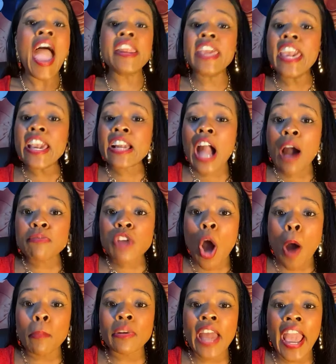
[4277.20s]
And he comes
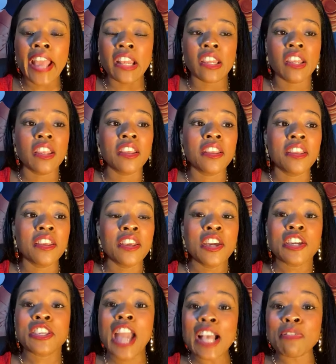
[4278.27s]
home late.
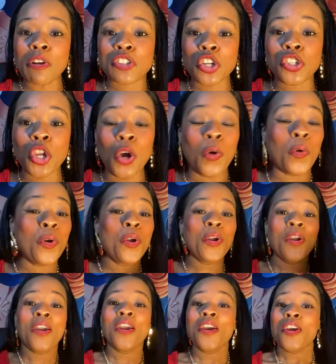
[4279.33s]
Guess what you do?
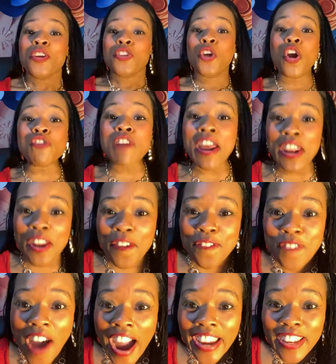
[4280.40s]
You're ready to
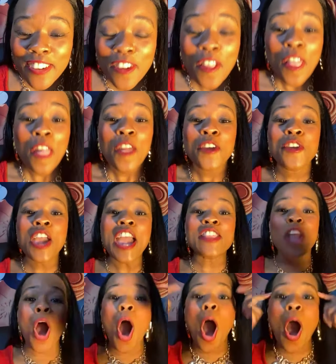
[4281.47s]
fight.
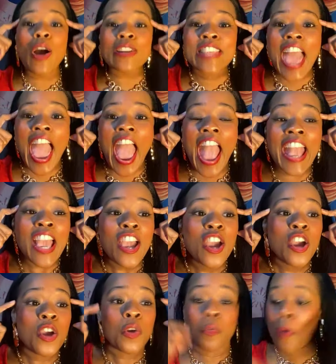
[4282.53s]
The whole day,
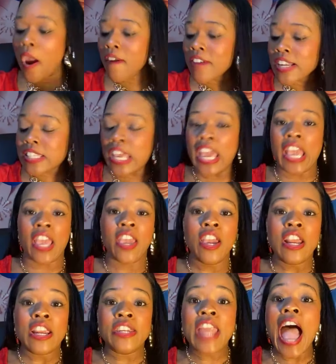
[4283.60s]
where is he?
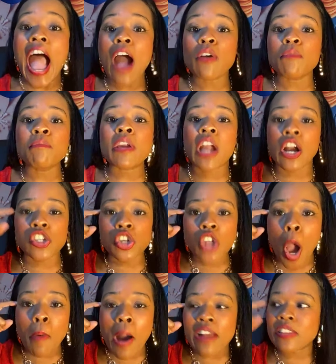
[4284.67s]
Now, because you
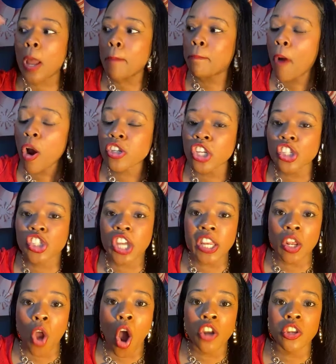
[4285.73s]
know what? That person
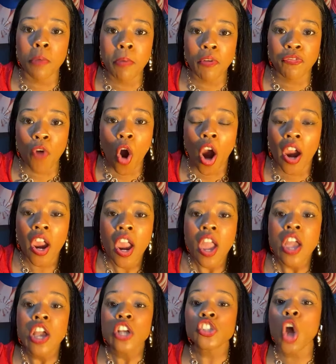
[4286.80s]
cheated on you before.
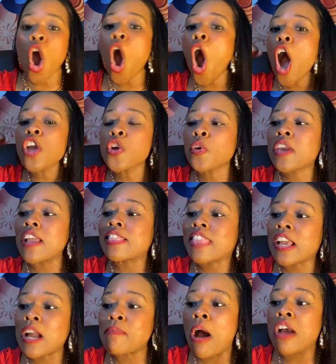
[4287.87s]
So all you can
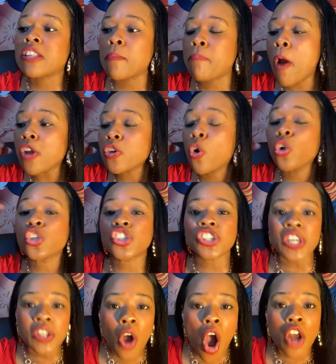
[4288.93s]
think about is the person who
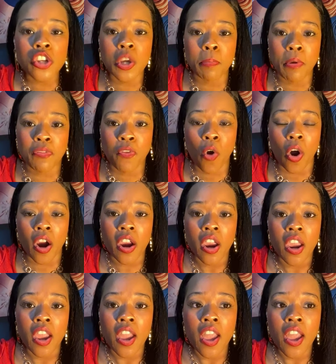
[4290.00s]
cheated on you before.